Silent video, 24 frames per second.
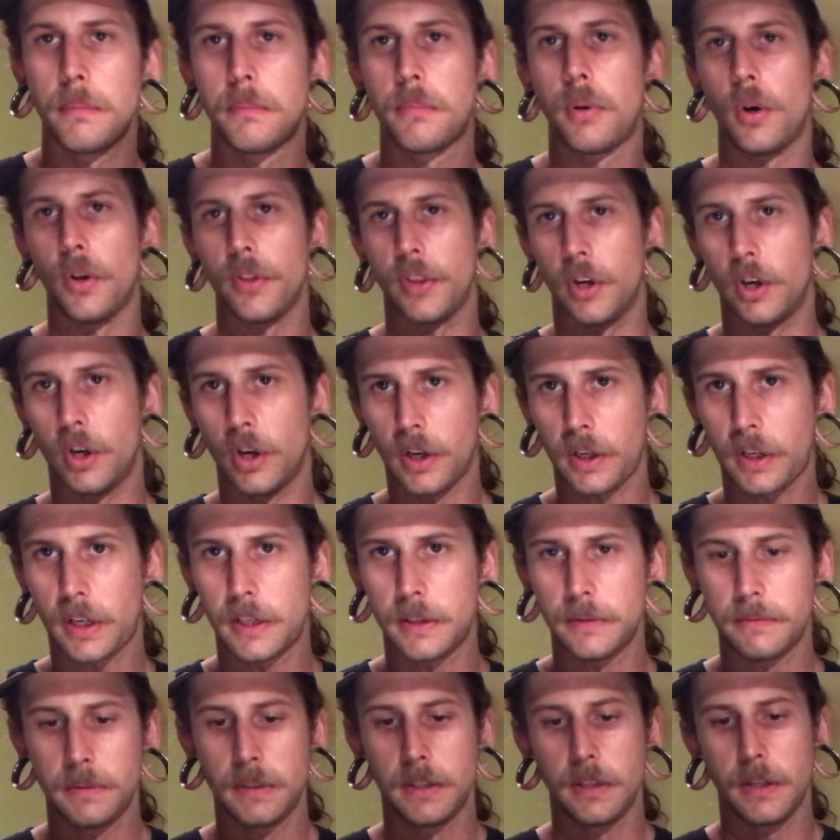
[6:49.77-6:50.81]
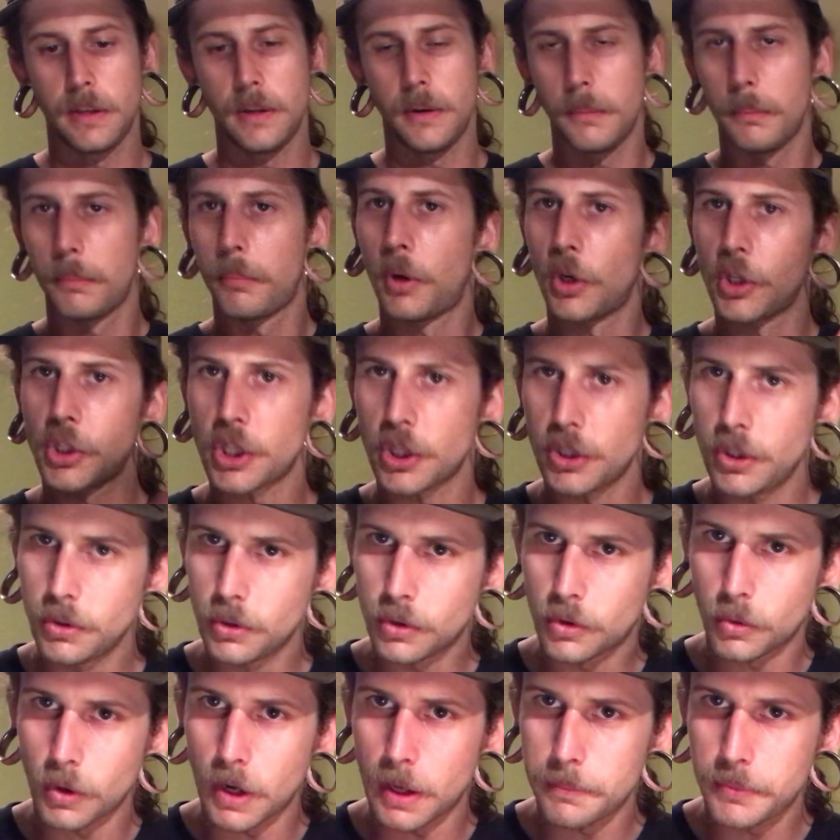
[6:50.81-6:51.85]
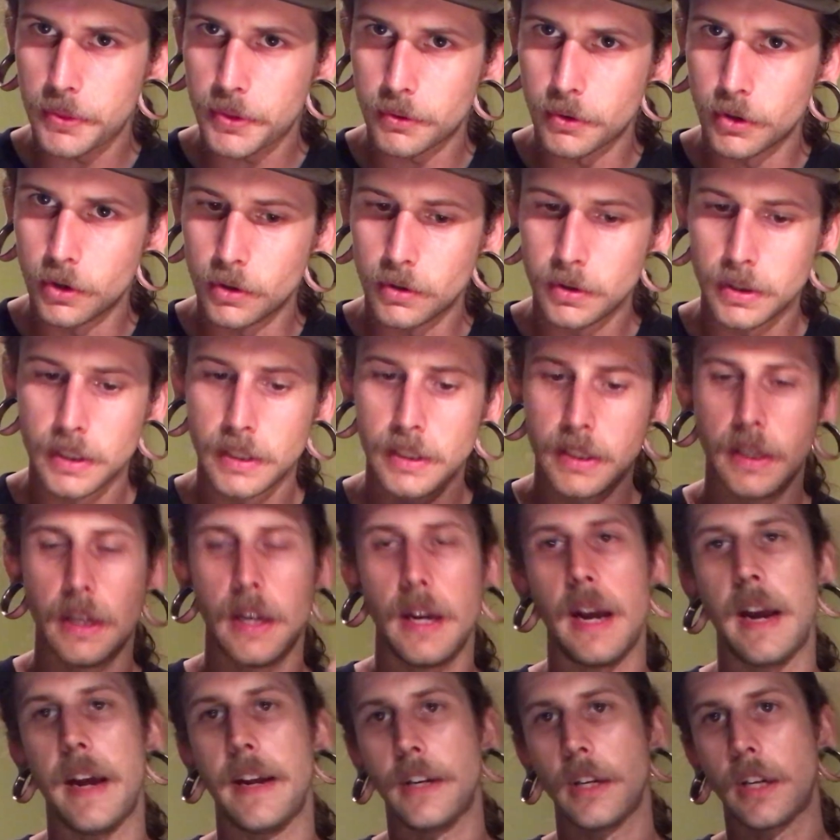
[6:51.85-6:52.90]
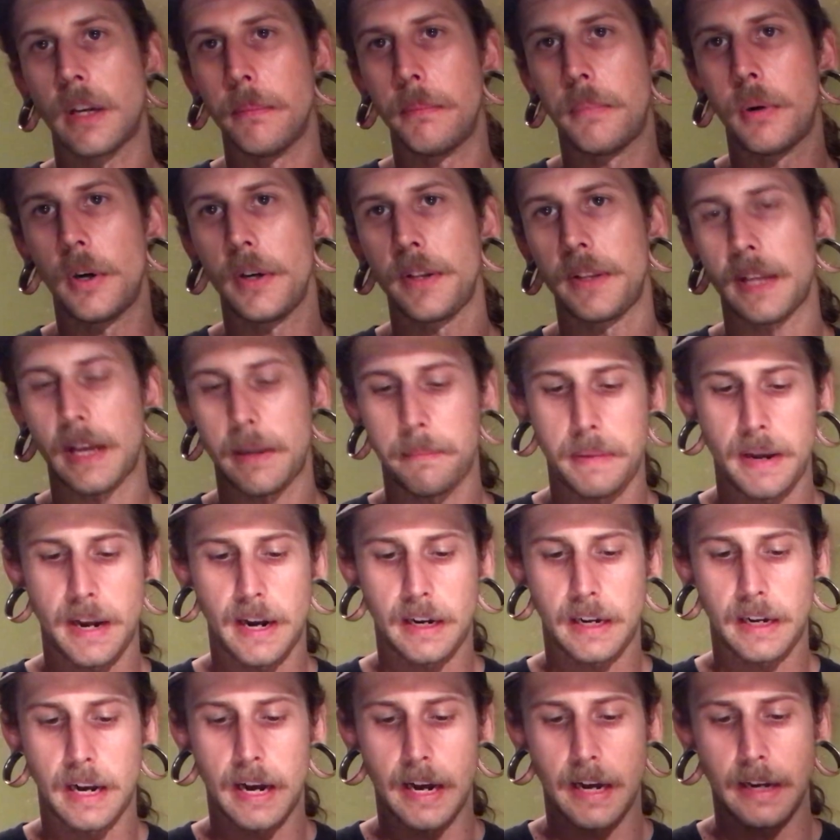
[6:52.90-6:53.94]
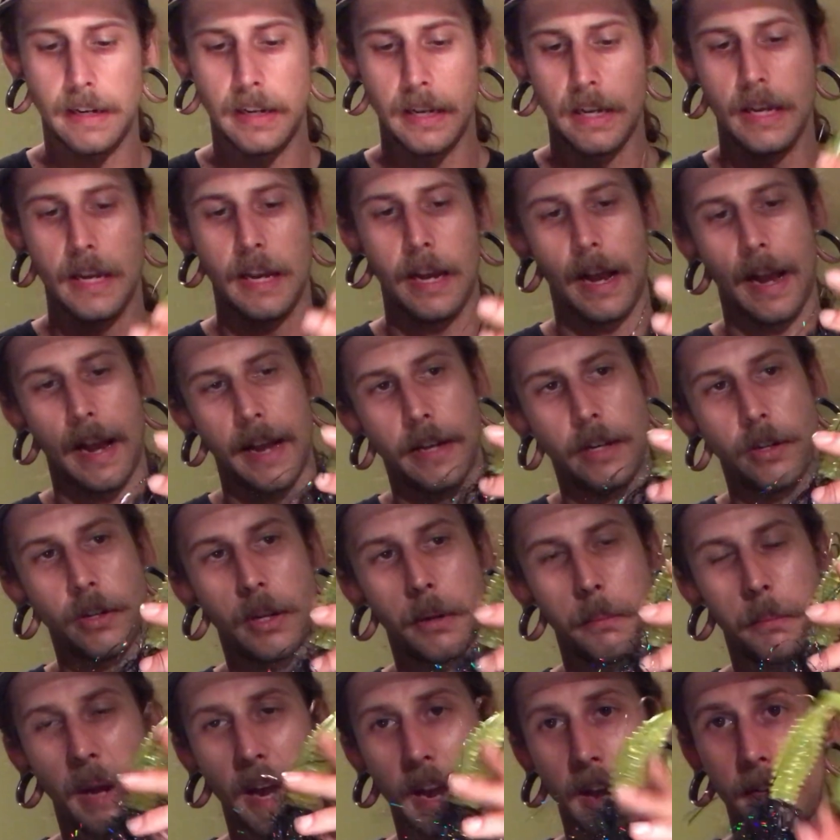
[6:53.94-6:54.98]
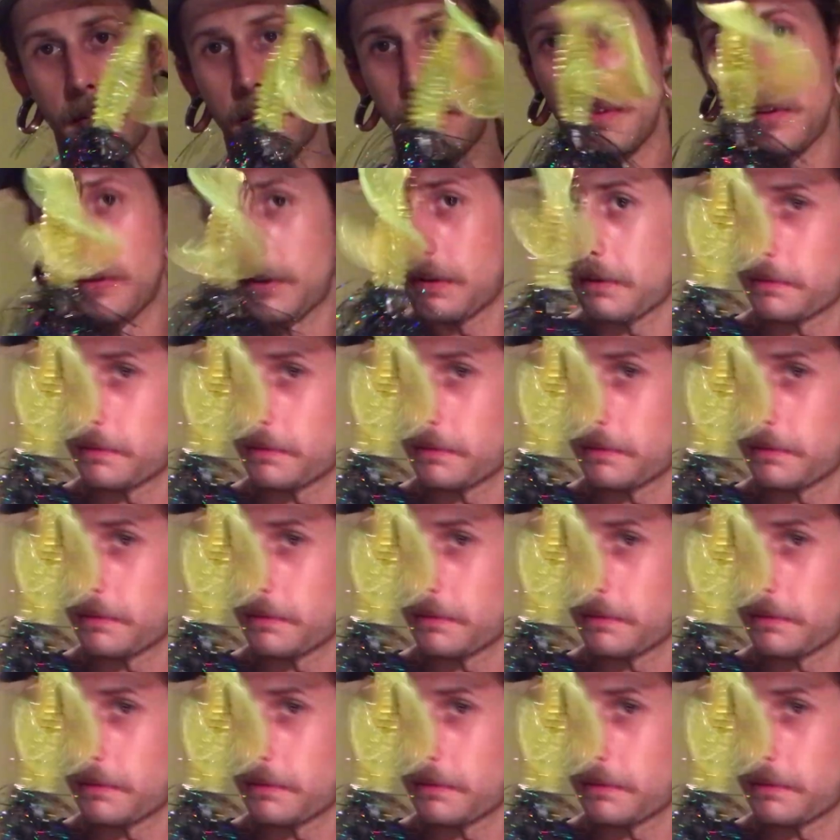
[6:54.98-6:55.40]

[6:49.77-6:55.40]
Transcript: pull the hook, push a new grub through, and you can put that back on, and you can have